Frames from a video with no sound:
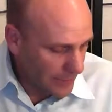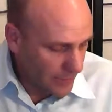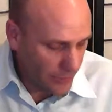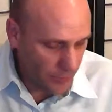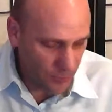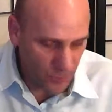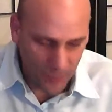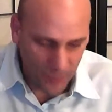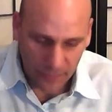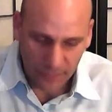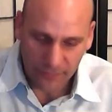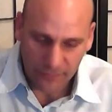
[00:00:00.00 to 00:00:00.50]
the
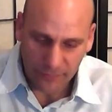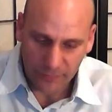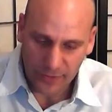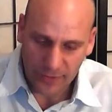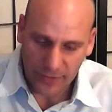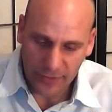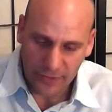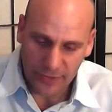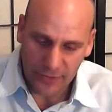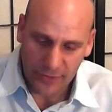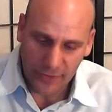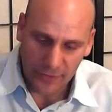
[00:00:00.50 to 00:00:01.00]
woman,
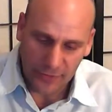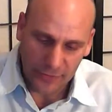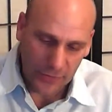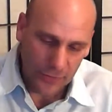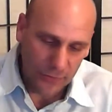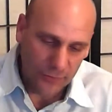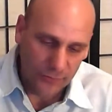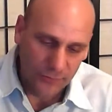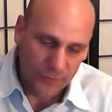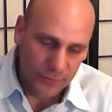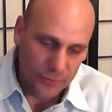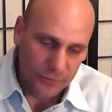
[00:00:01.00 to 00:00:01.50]
the girl
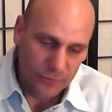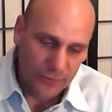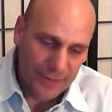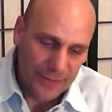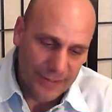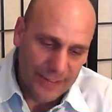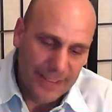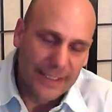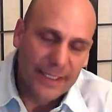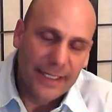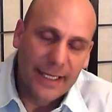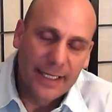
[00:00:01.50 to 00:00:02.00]
feels really
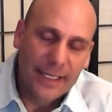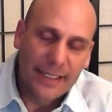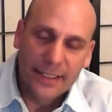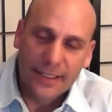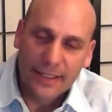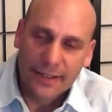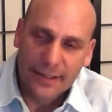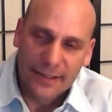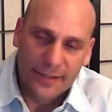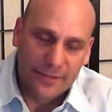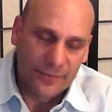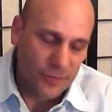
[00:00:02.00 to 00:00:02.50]
connected,
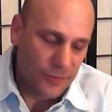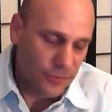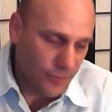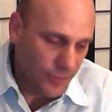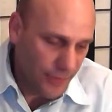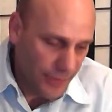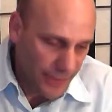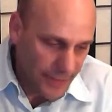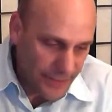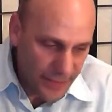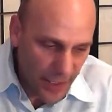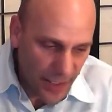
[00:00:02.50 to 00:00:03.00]
and this feels
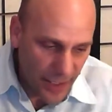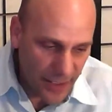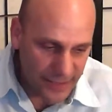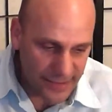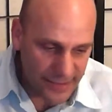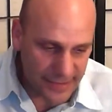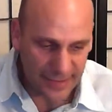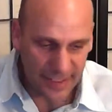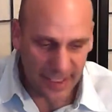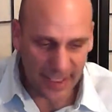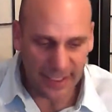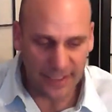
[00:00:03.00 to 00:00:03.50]
really
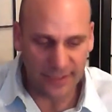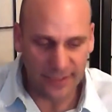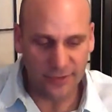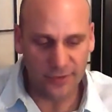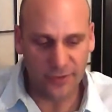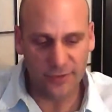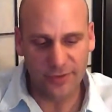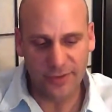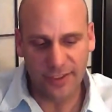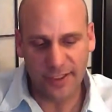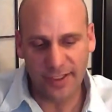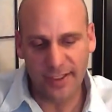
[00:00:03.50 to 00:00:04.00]
nice. And
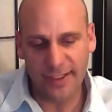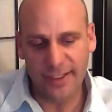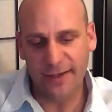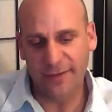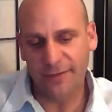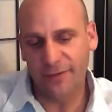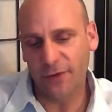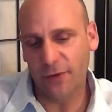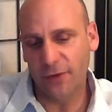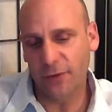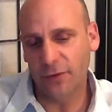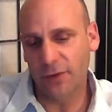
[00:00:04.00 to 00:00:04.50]
so suddenly it
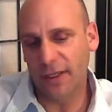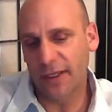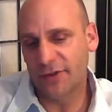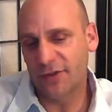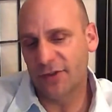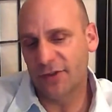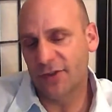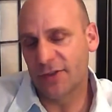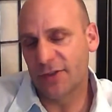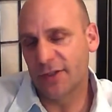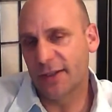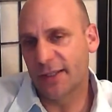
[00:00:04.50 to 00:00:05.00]
feels like
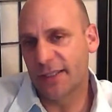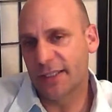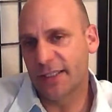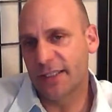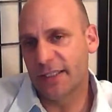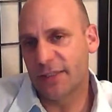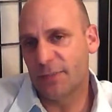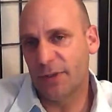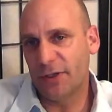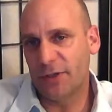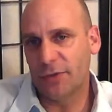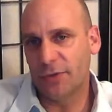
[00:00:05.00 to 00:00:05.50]
she's in this
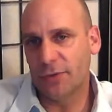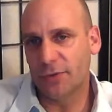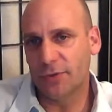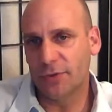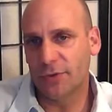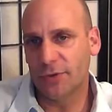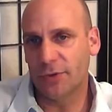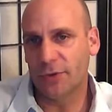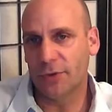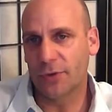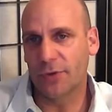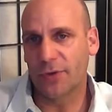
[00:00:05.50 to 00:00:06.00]
special
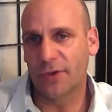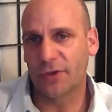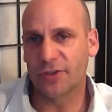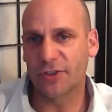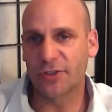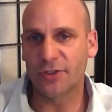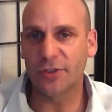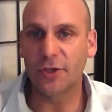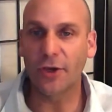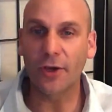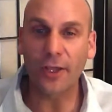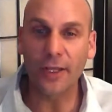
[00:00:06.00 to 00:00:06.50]
circle that
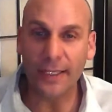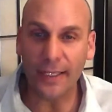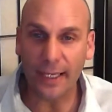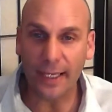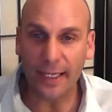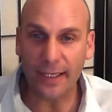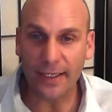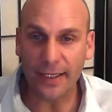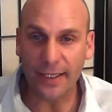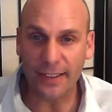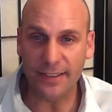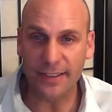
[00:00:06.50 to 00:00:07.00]
she's not going to
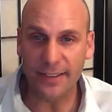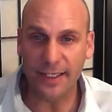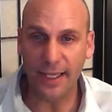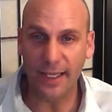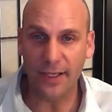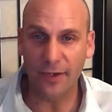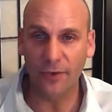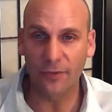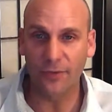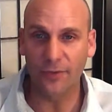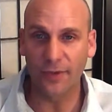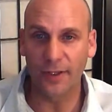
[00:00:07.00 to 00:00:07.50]
get kicked out
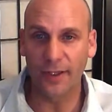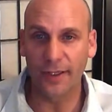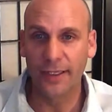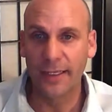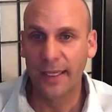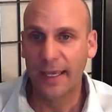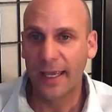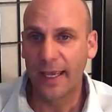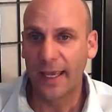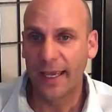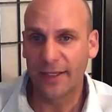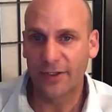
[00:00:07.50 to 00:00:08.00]
of, and
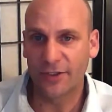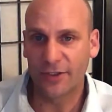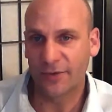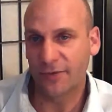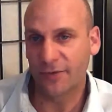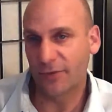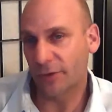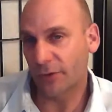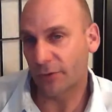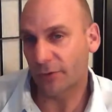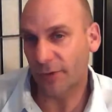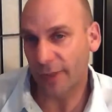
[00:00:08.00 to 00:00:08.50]
it just
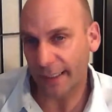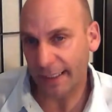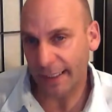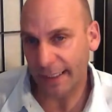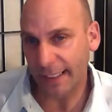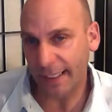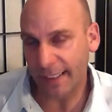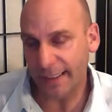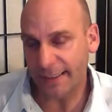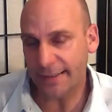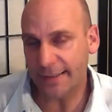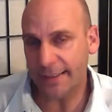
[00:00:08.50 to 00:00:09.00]
feels really
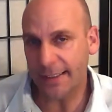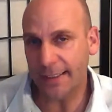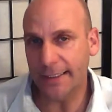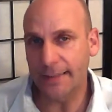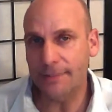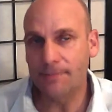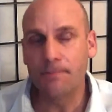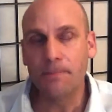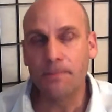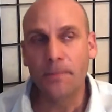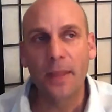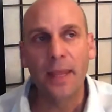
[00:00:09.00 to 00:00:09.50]

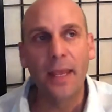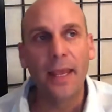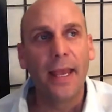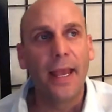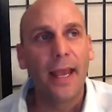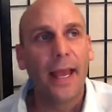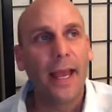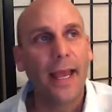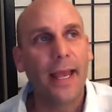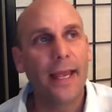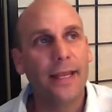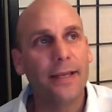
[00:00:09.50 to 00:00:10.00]
easy.
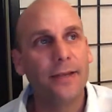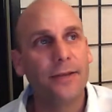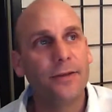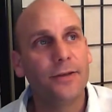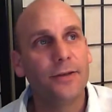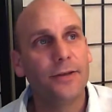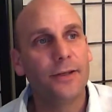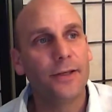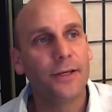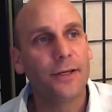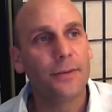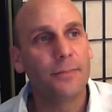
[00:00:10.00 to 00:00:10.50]
And
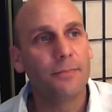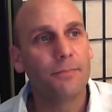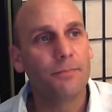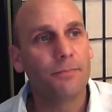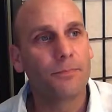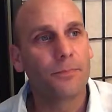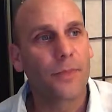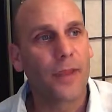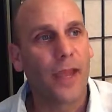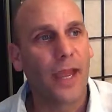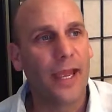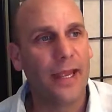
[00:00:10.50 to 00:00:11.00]

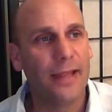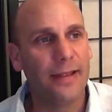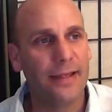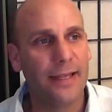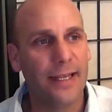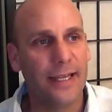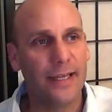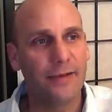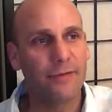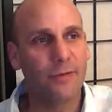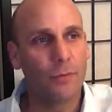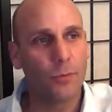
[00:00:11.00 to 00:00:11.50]

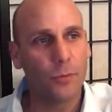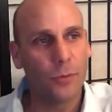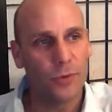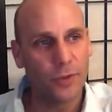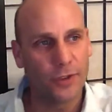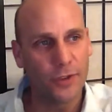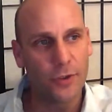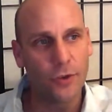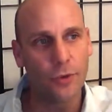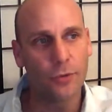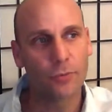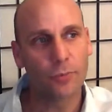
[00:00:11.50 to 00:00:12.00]
even
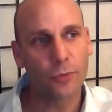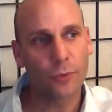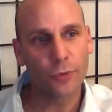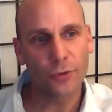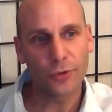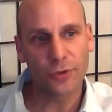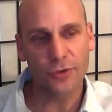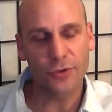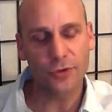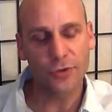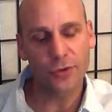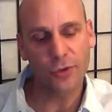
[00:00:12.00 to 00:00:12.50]
within her broader
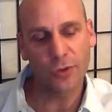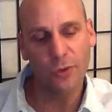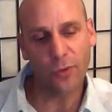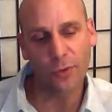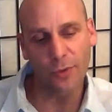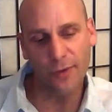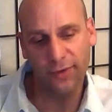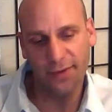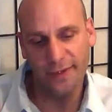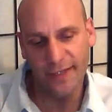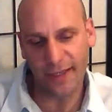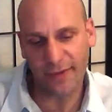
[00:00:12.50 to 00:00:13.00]
circle, all
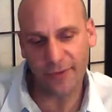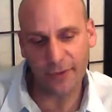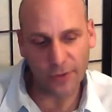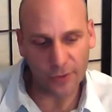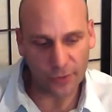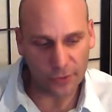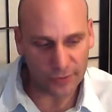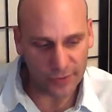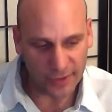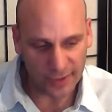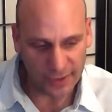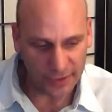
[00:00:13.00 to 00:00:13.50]
of the other
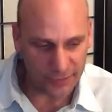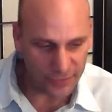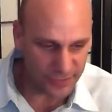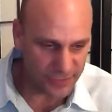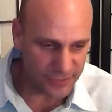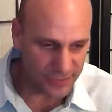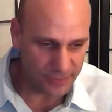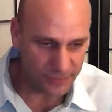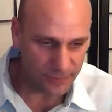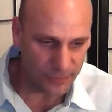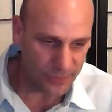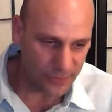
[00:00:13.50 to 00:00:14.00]
girls are
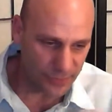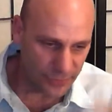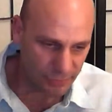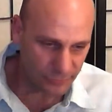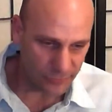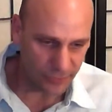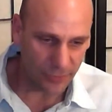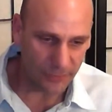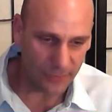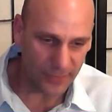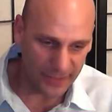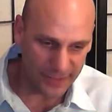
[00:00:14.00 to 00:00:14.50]
interested, because
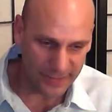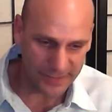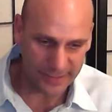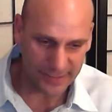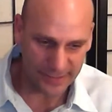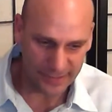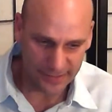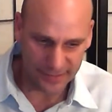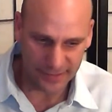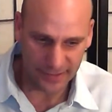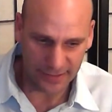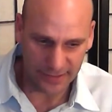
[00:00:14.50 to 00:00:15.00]
romance
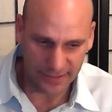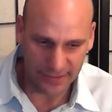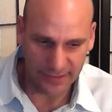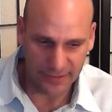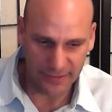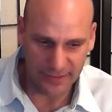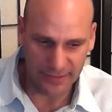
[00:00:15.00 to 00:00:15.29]
is the